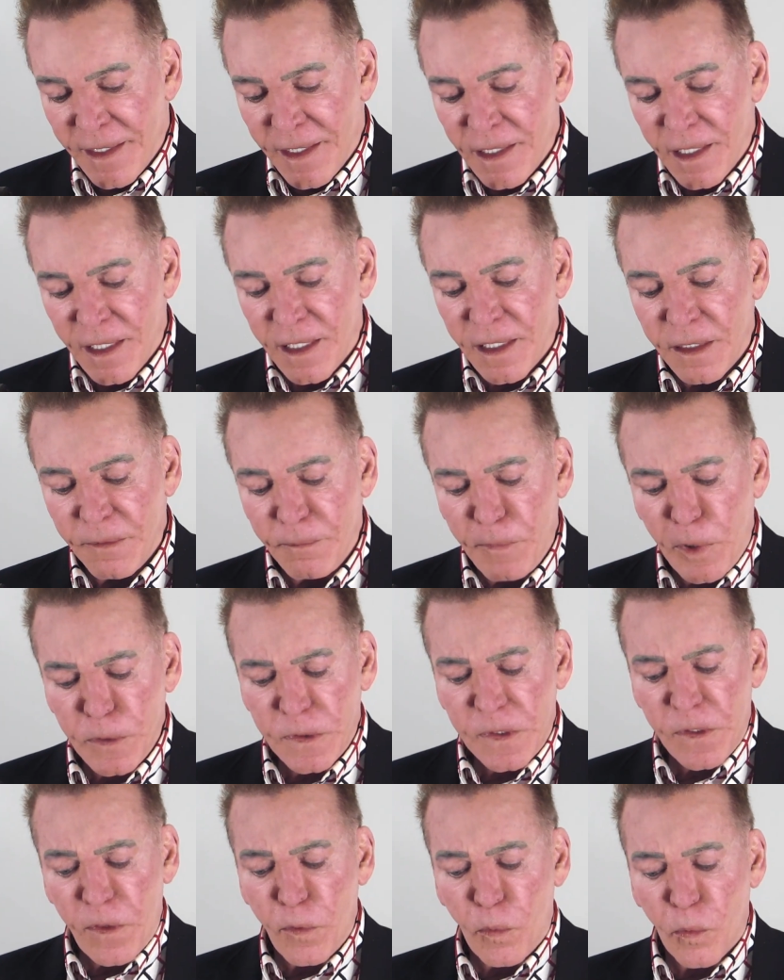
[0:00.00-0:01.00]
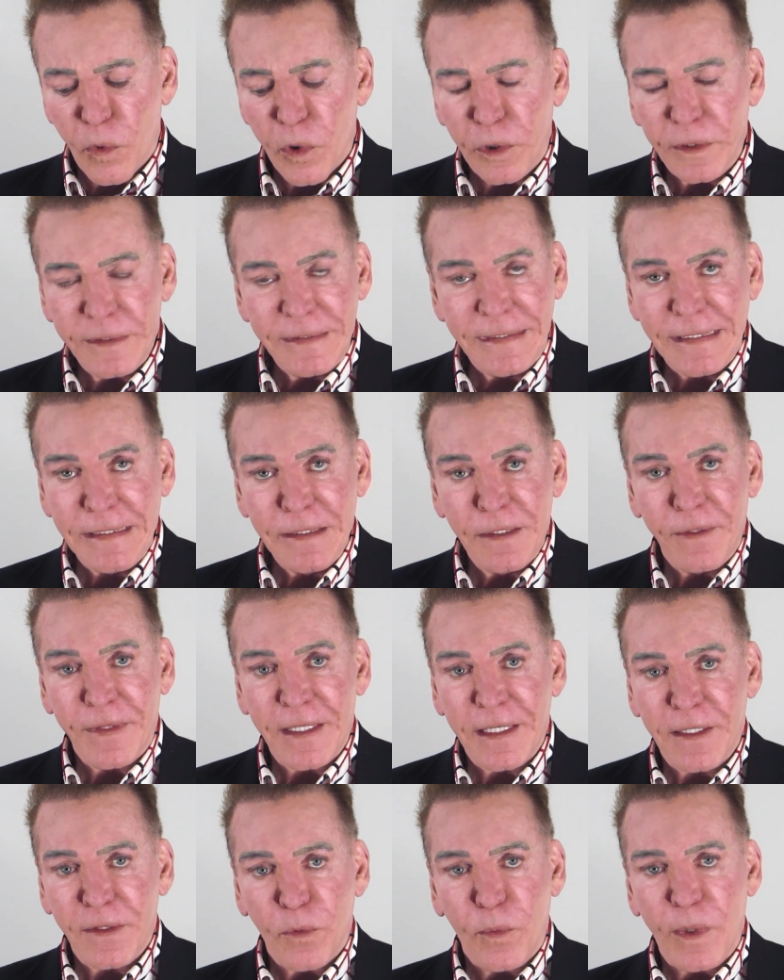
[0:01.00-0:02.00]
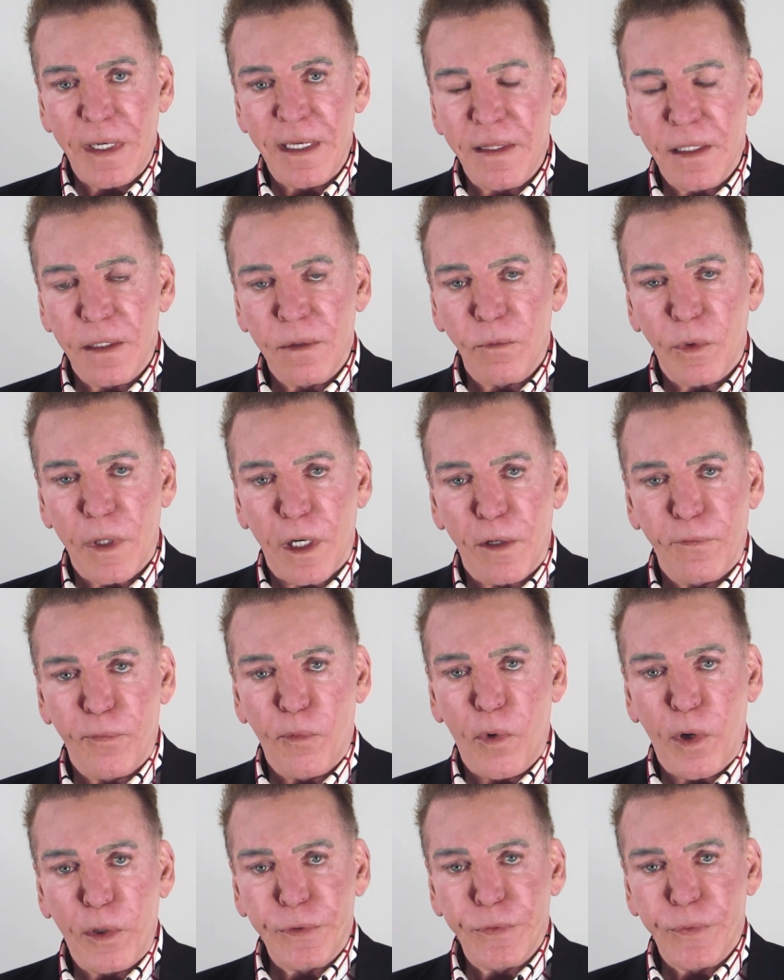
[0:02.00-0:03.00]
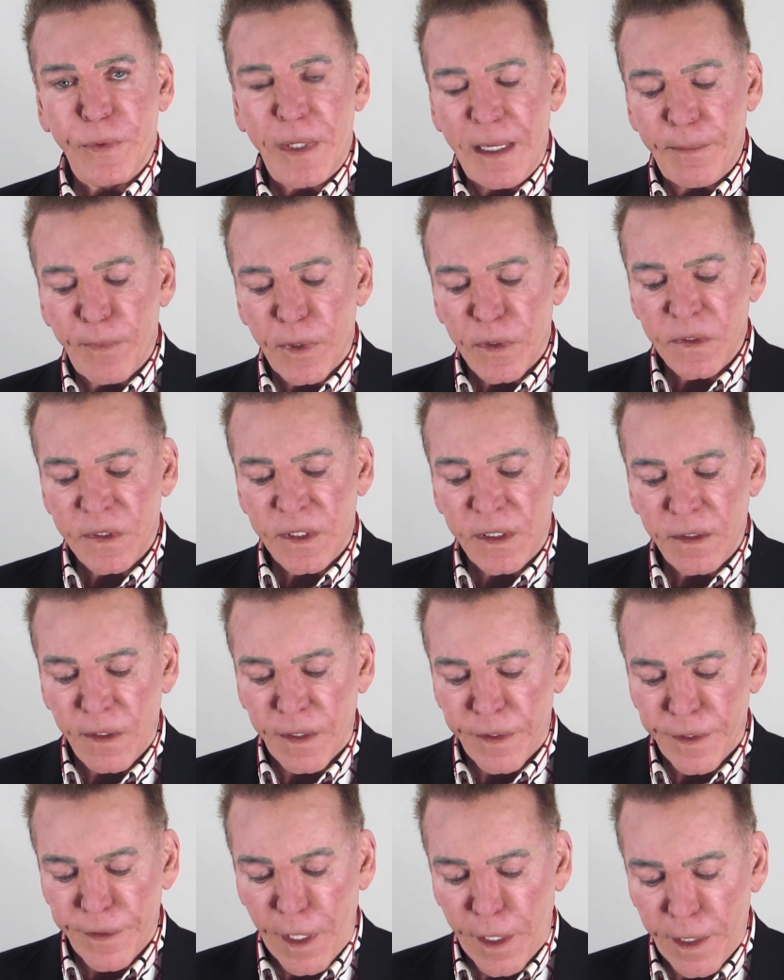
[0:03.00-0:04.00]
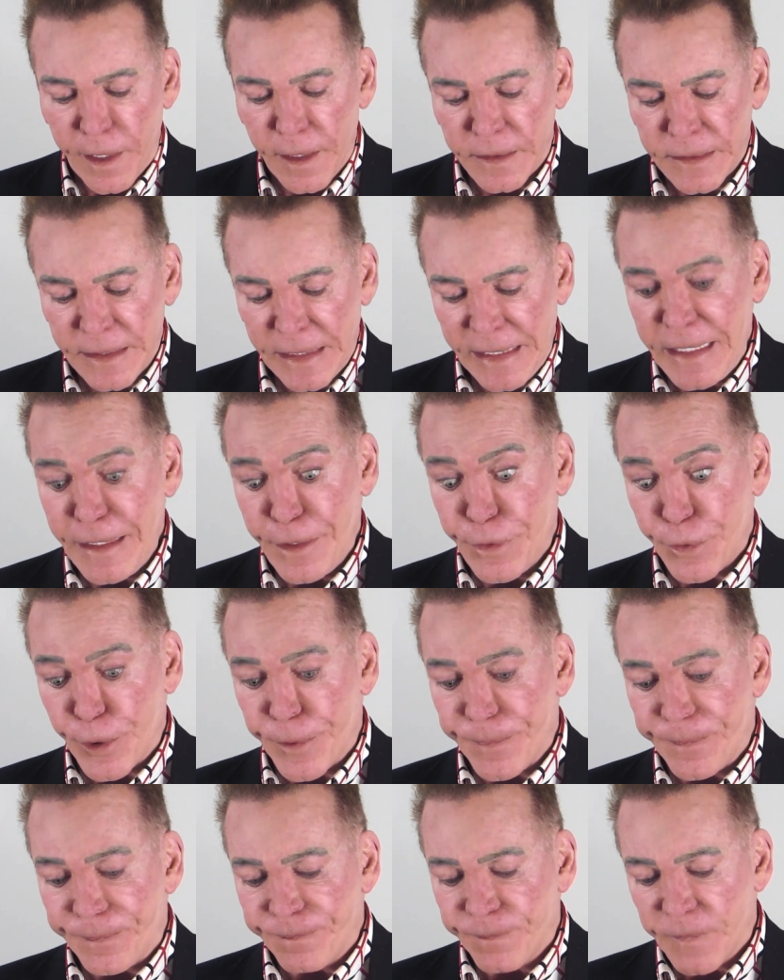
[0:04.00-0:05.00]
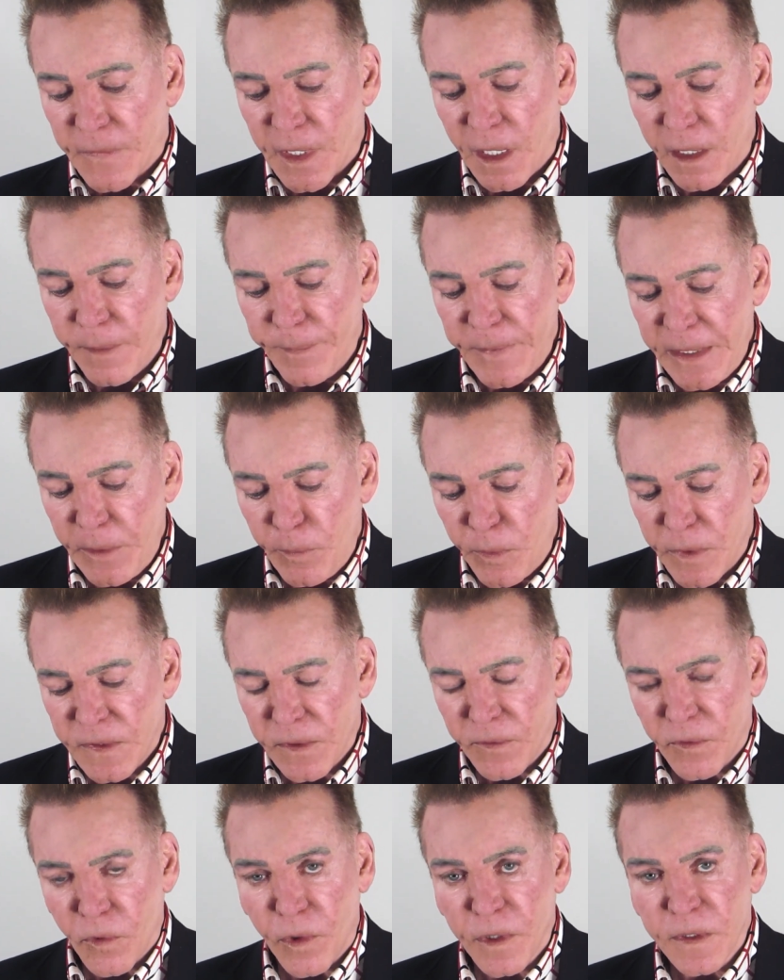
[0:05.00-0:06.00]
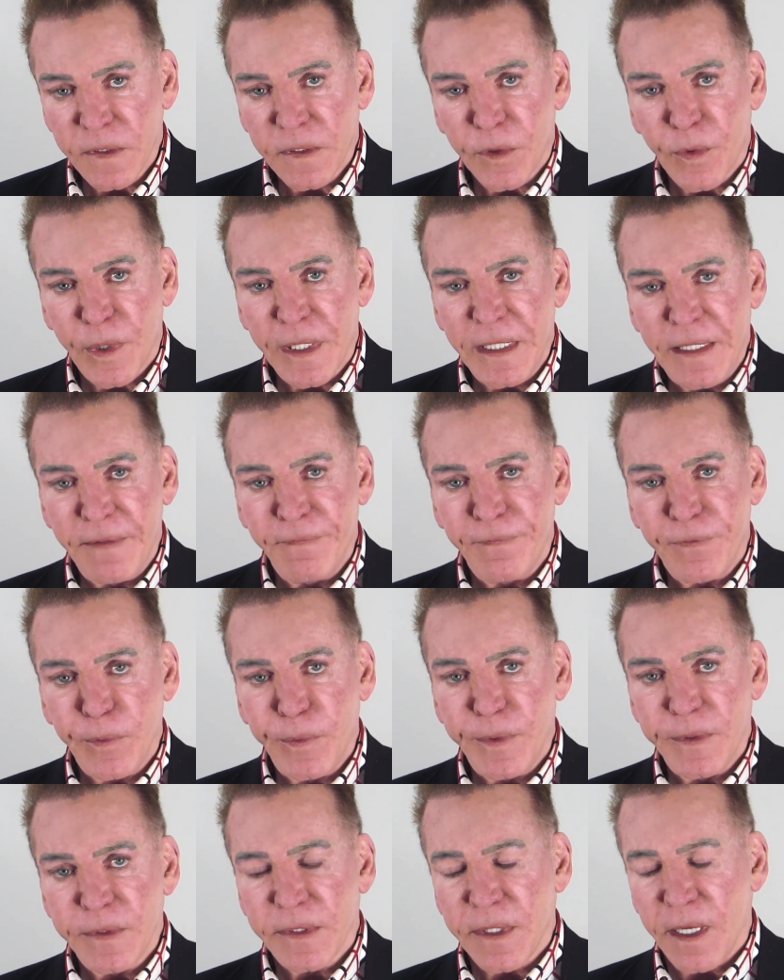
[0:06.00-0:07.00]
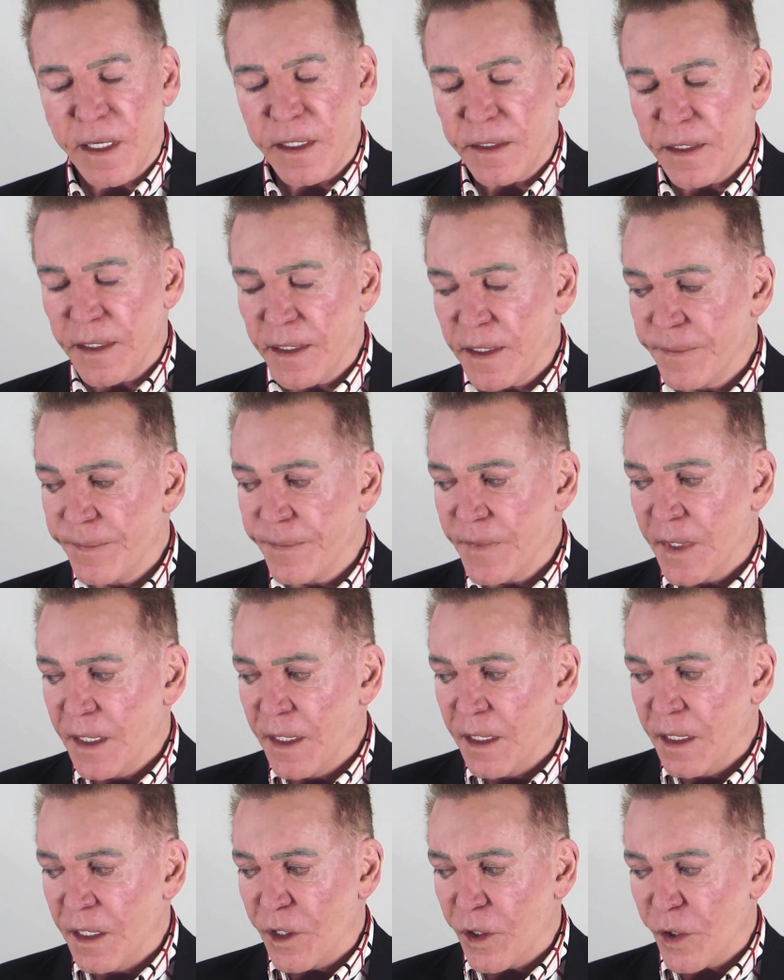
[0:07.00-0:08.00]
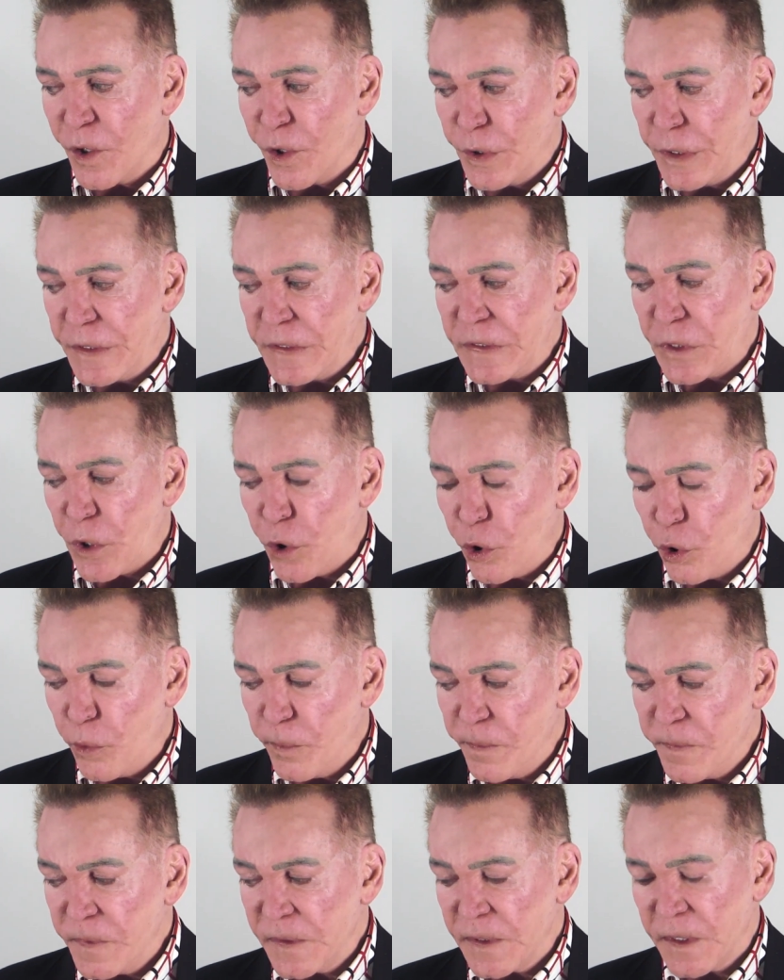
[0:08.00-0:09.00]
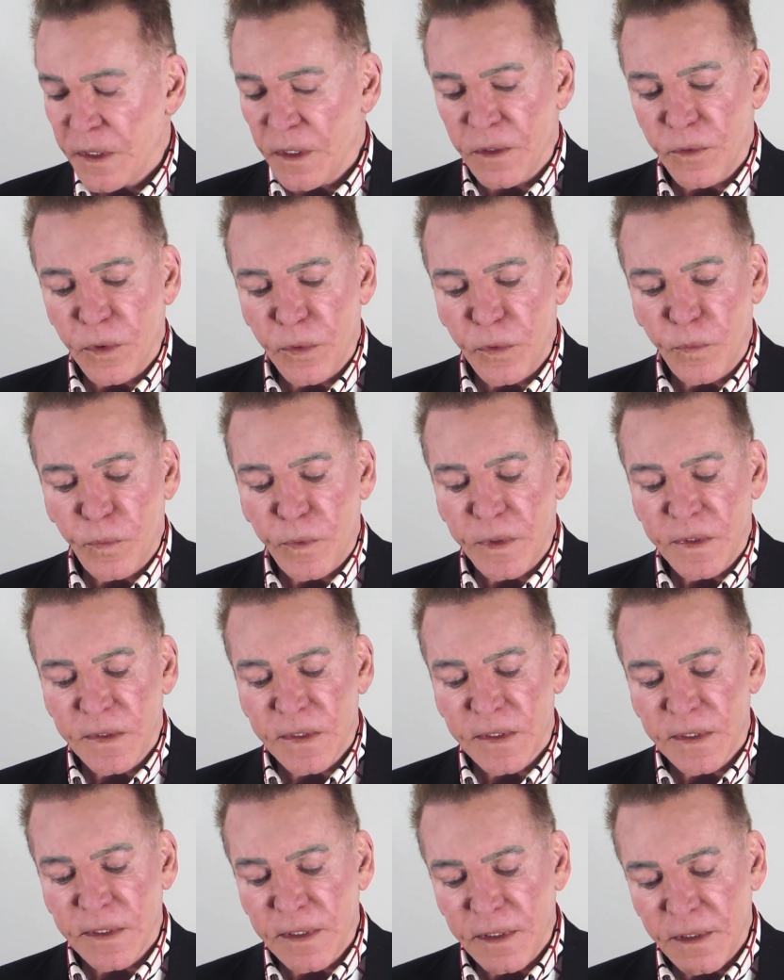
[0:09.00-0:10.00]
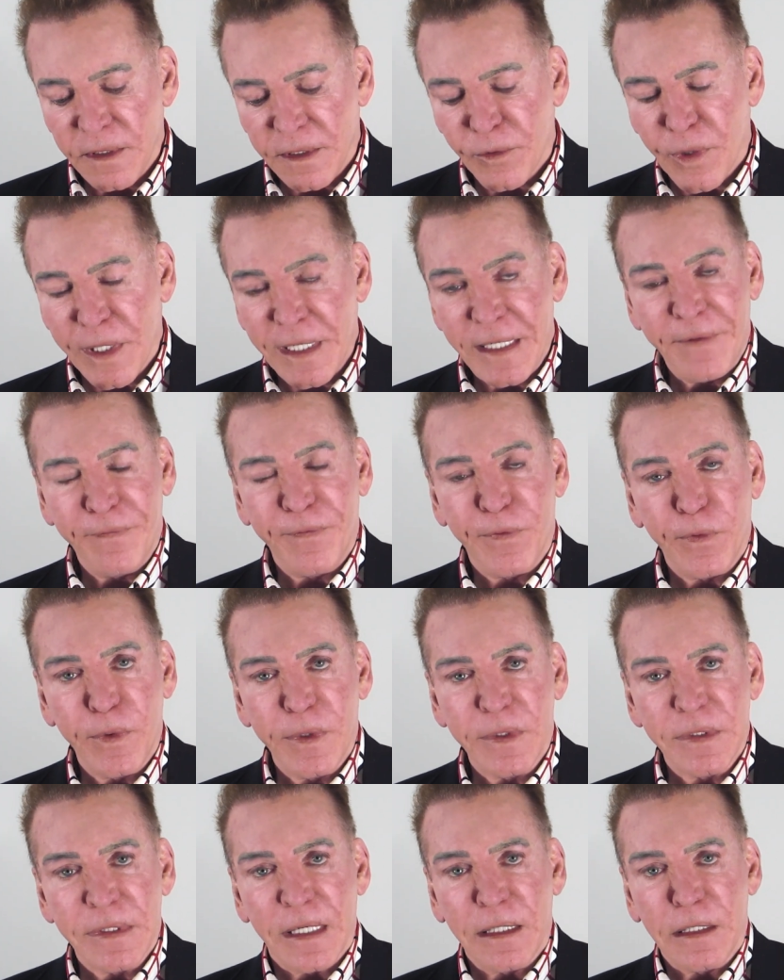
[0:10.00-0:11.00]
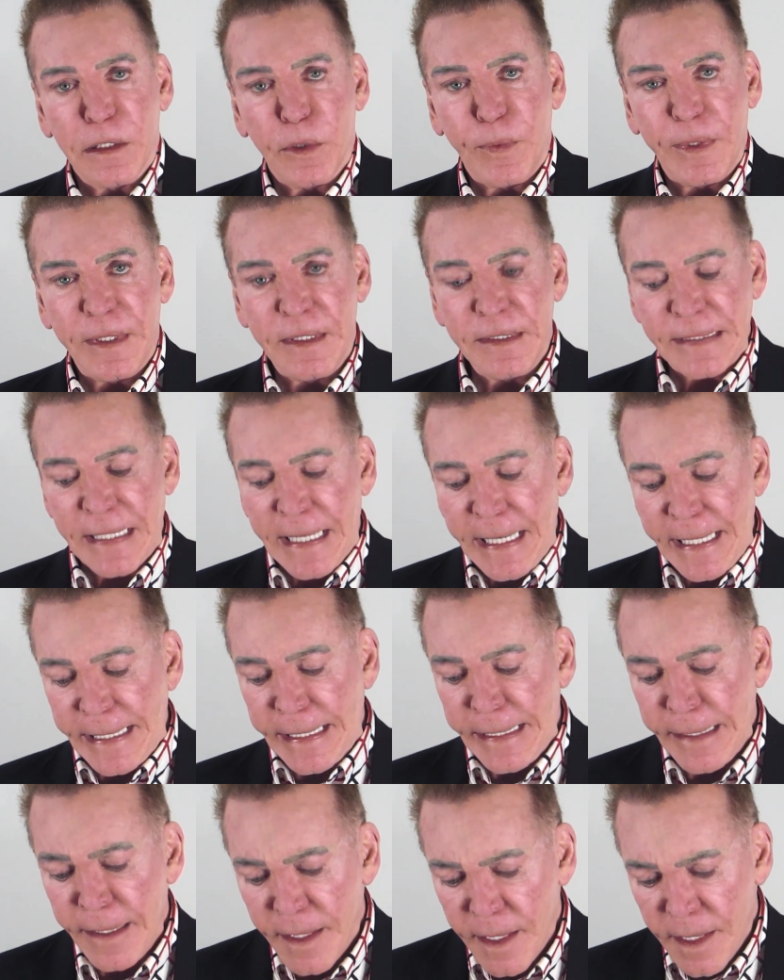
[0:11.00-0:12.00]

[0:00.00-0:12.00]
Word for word: Uh, most of the world didn't think the way that Ralph Waldo Emerson thought either. Um, he was, of course, a great influence on uh, Ernest Holmes, who was a great influence on Louise Hay.